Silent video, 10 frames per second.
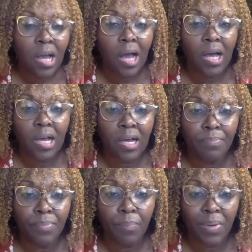
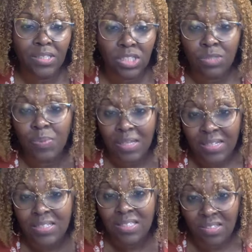but just
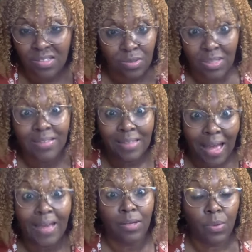because there's a
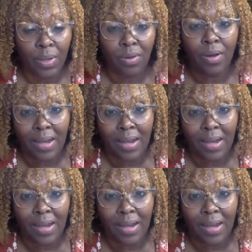lot going on,